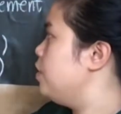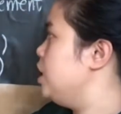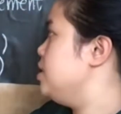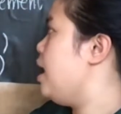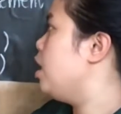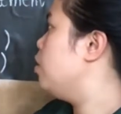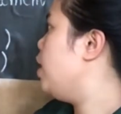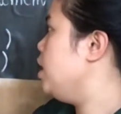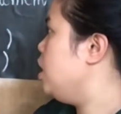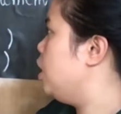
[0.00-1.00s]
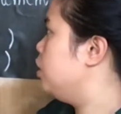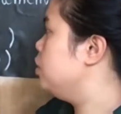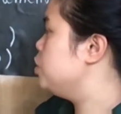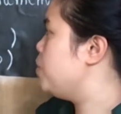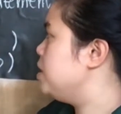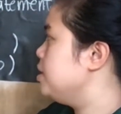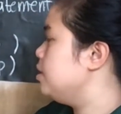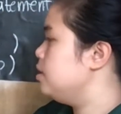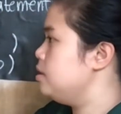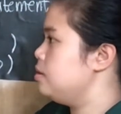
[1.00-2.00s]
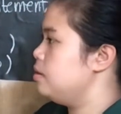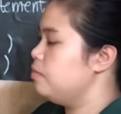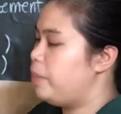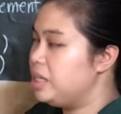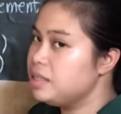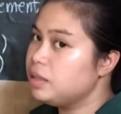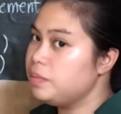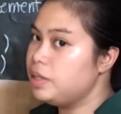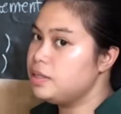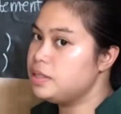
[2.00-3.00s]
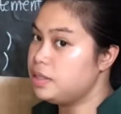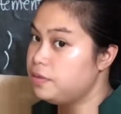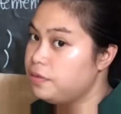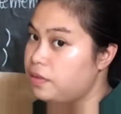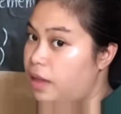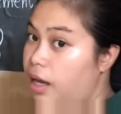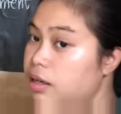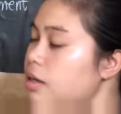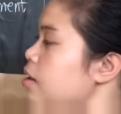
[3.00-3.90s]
this arrow right here, this basically means if then